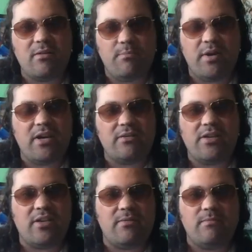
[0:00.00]
But, like I
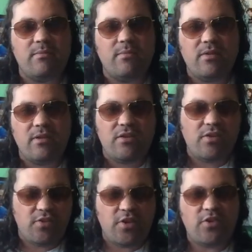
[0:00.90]
said,
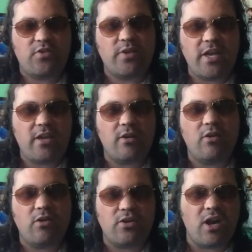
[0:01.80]
season 3
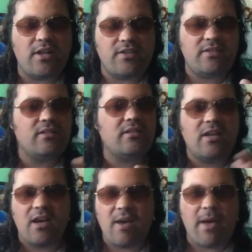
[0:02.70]
or not,
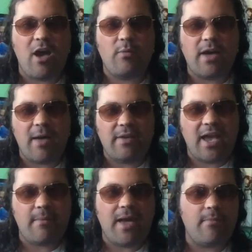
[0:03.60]
I'm happy
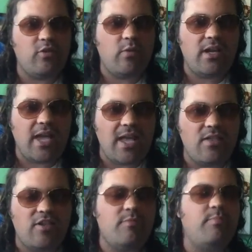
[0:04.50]
with the way it
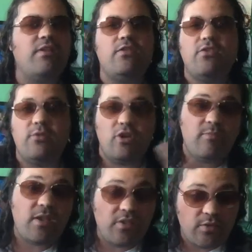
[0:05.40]
ends, but if there's going
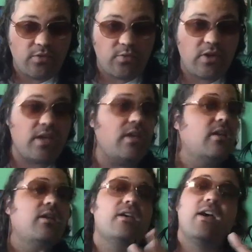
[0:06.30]
to be a season 3,
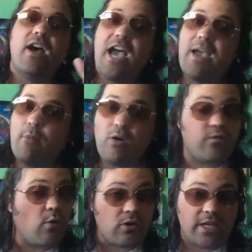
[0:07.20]
I'm all
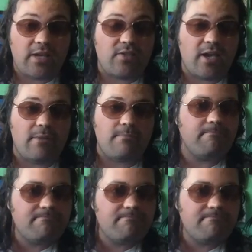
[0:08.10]
for it, like I said.